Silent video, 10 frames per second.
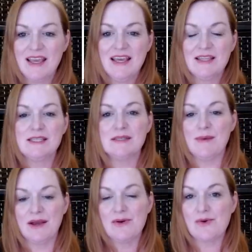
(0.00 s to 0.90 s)
This is a
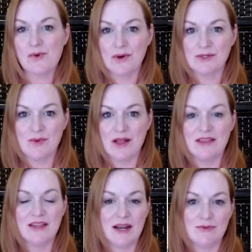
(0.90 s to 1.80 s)
Michael Kors
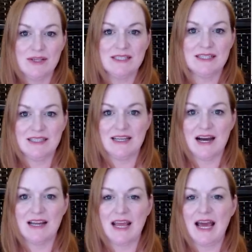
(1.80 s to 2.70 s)
wallet that I recently
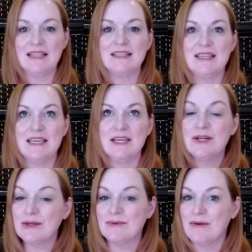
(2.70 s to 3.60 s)
got at the
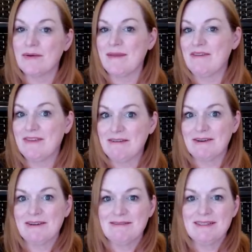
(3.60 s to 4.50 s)
Goodwill, one of my
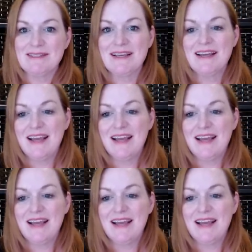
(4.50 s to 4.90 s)
favorite Goodwills,